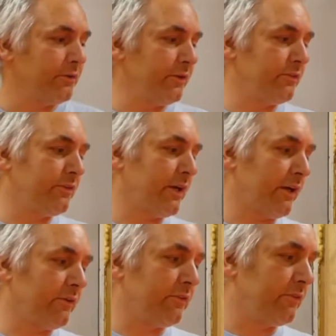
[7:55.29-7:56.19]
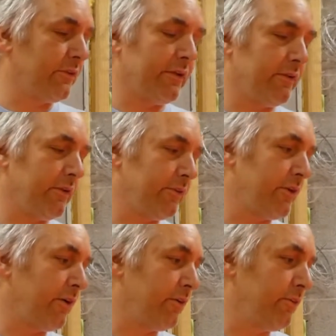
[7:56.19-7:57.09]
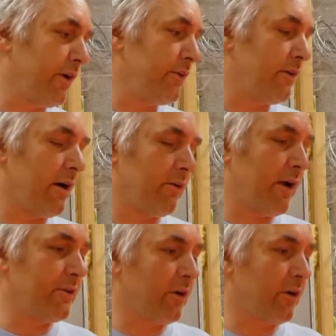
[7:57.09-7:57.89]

These chickens, the gray